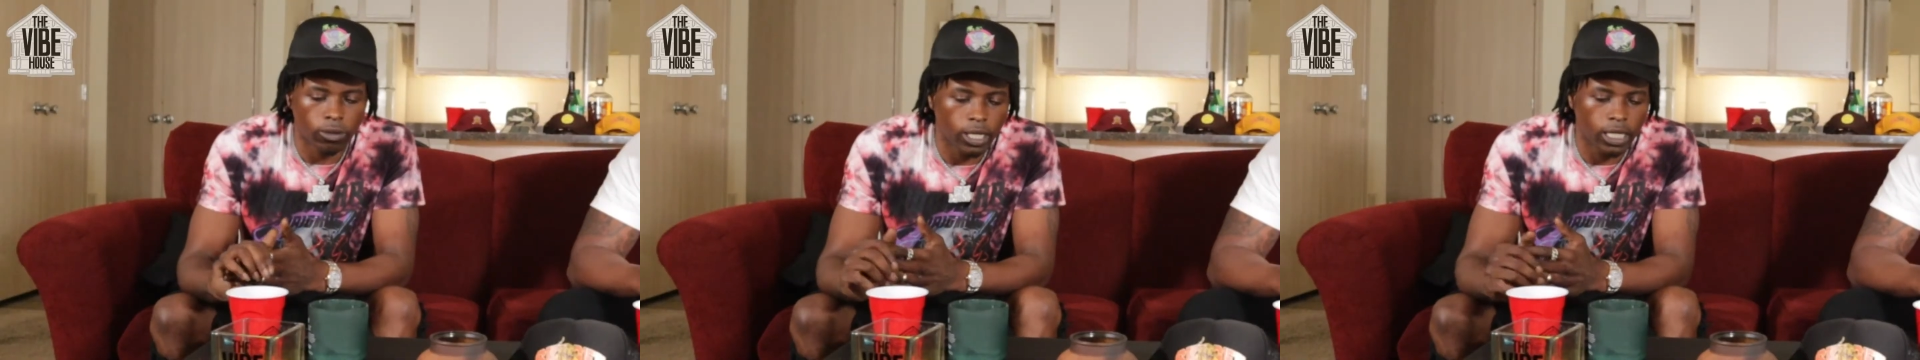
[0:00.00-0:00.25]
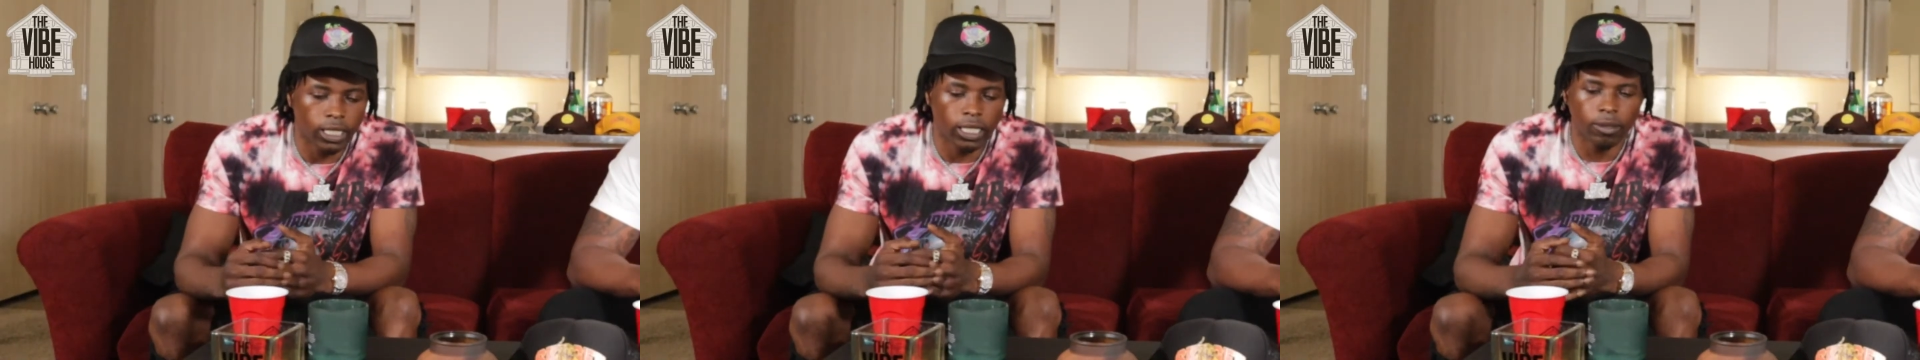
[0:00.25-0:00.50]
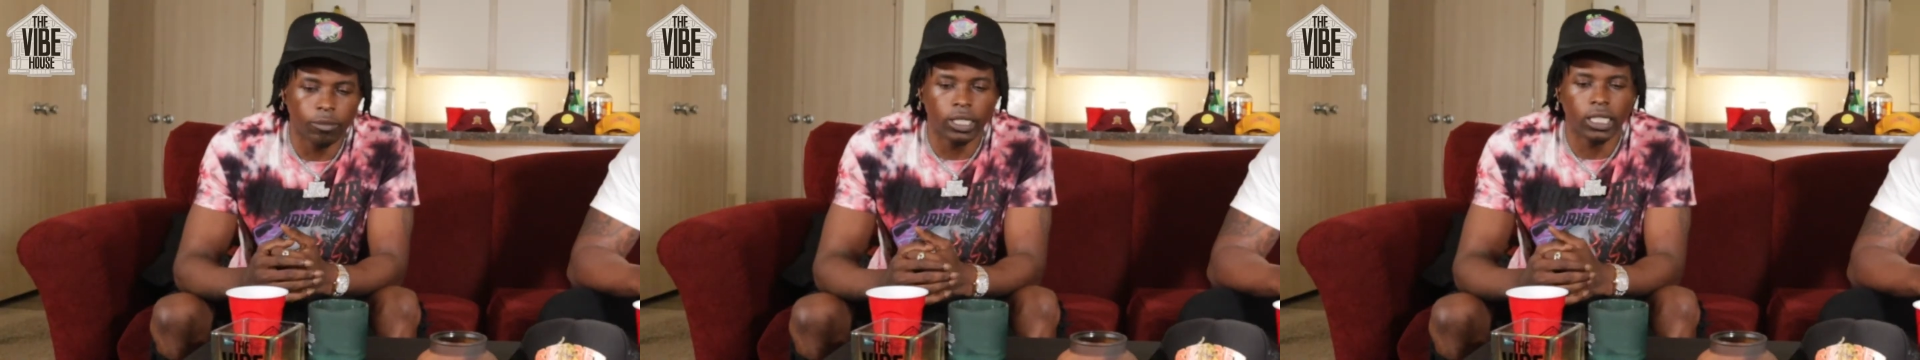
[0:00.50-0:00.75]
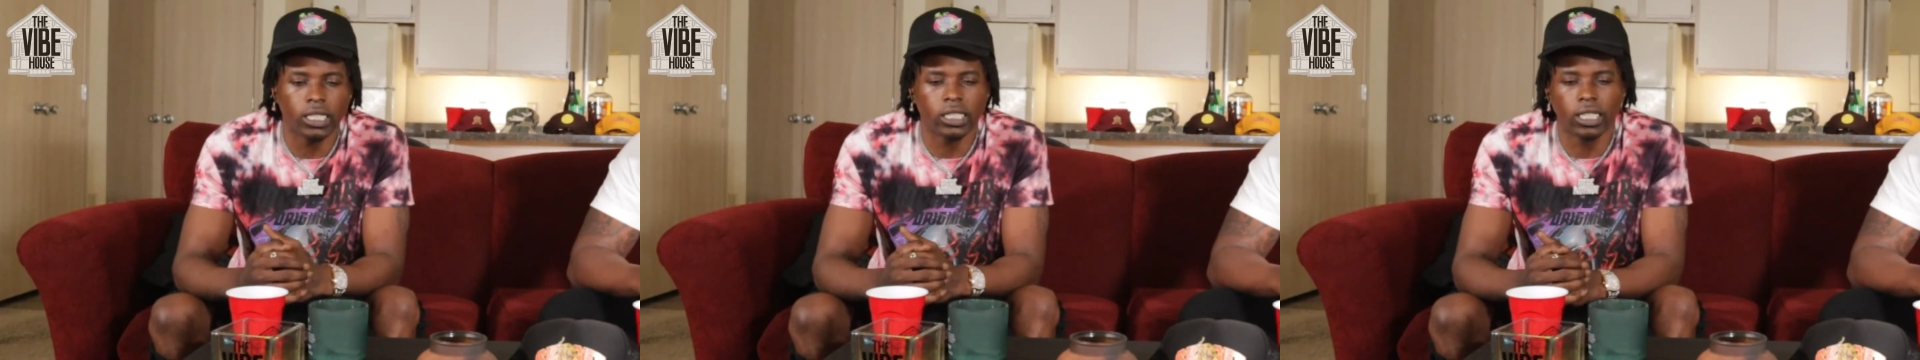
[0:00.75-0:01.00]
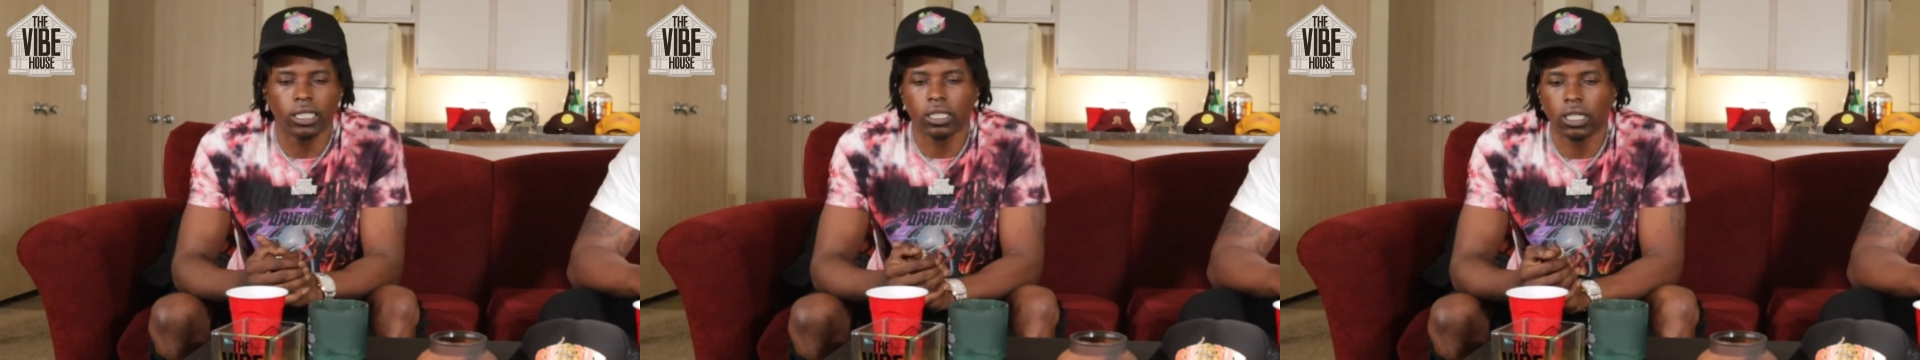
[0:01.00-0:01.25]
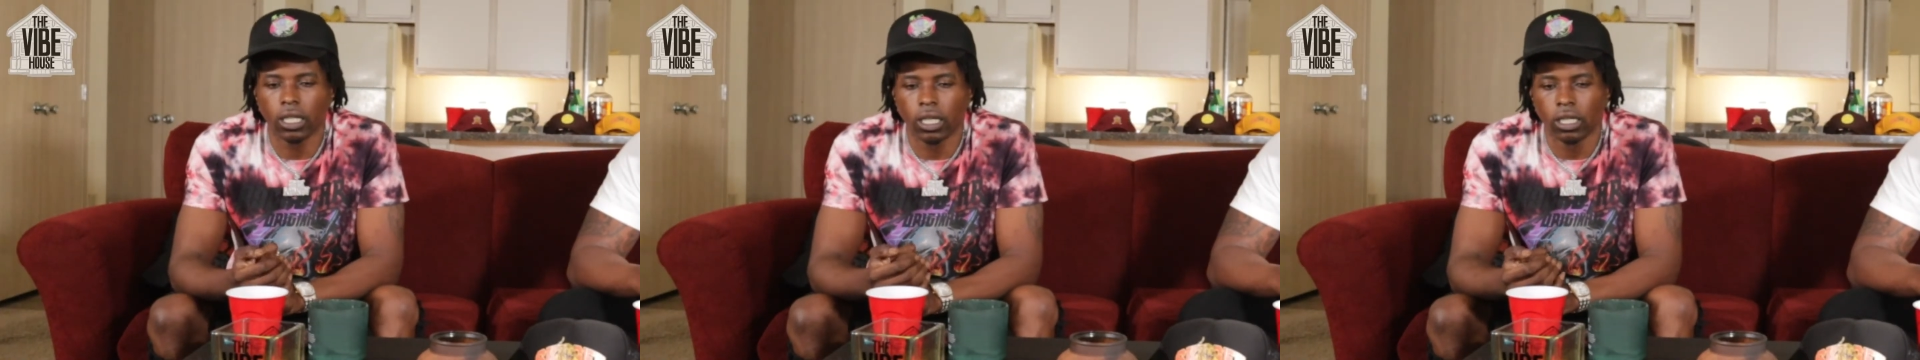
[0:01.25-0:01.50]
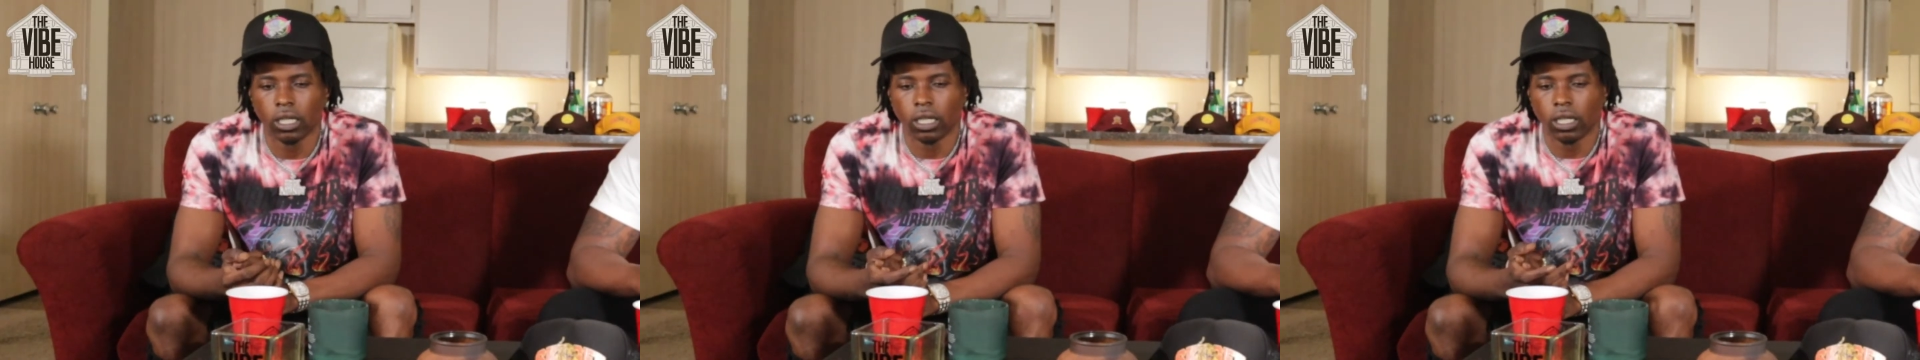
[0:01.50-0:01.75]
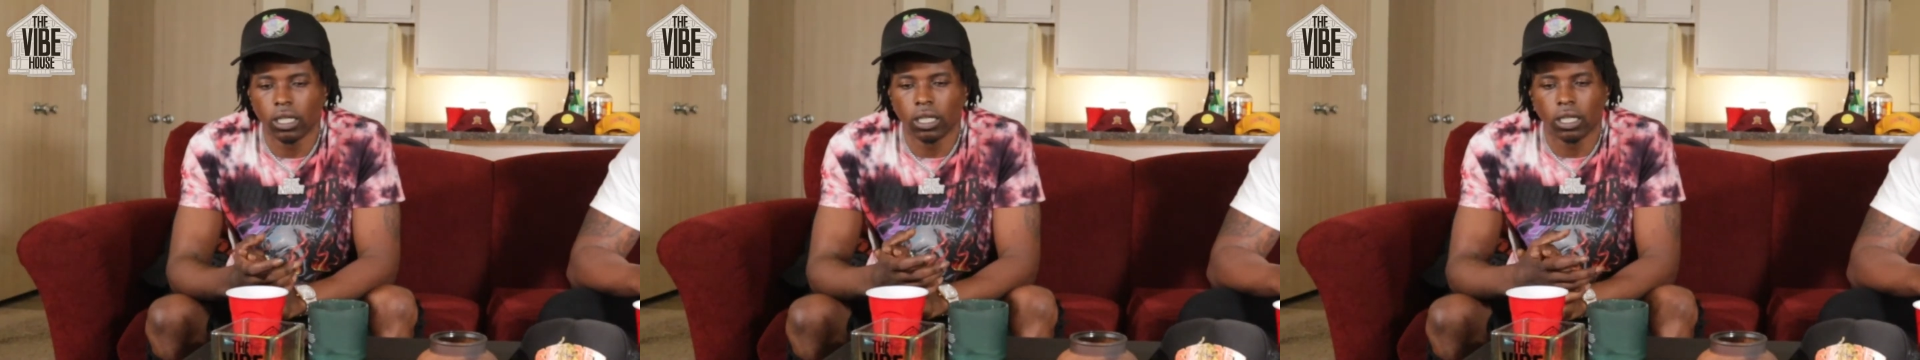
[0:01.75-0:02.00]
it right now. But it just,
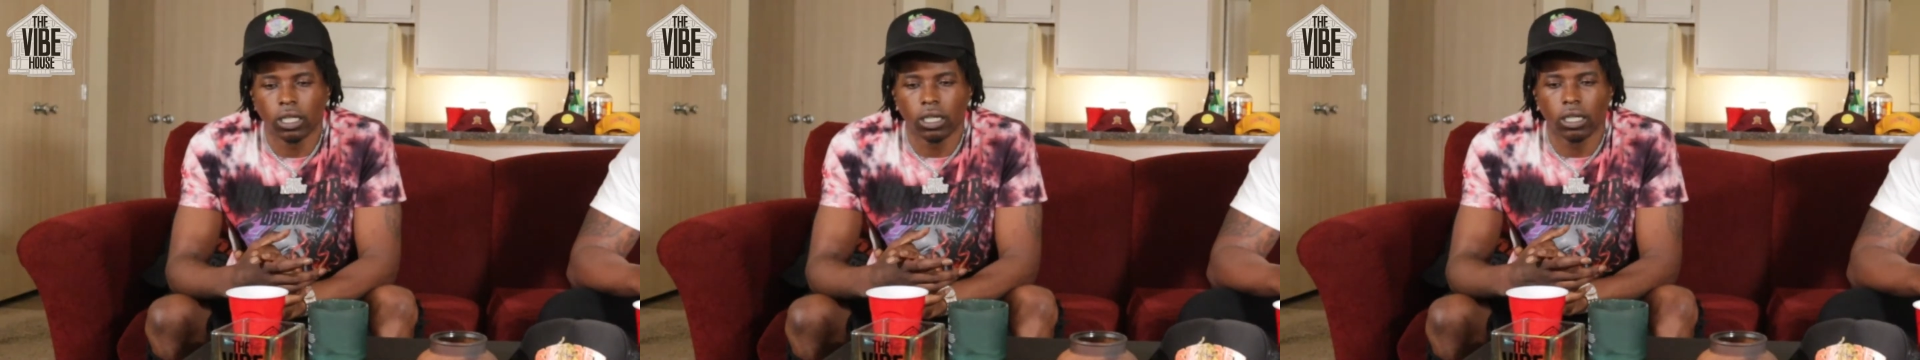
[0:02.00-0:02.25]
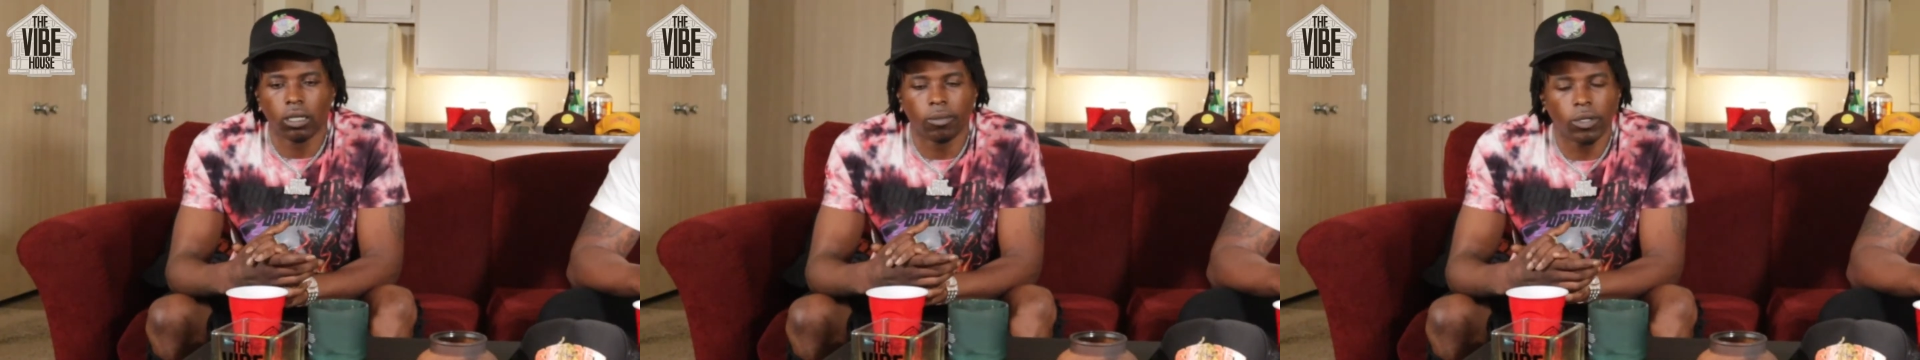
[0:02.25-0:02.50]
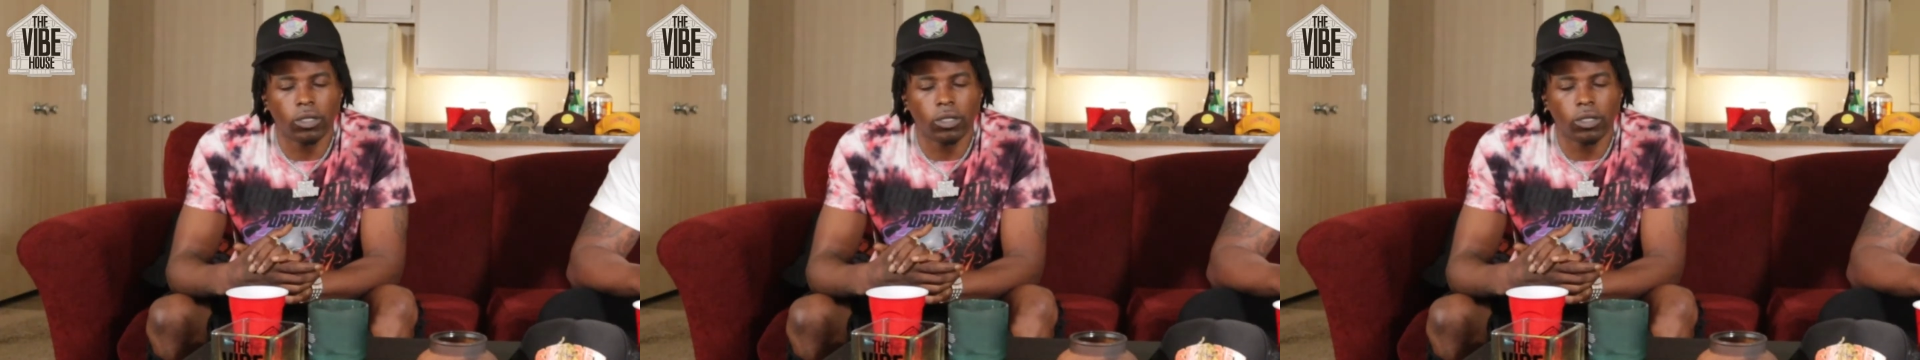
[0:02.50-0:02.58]
bro,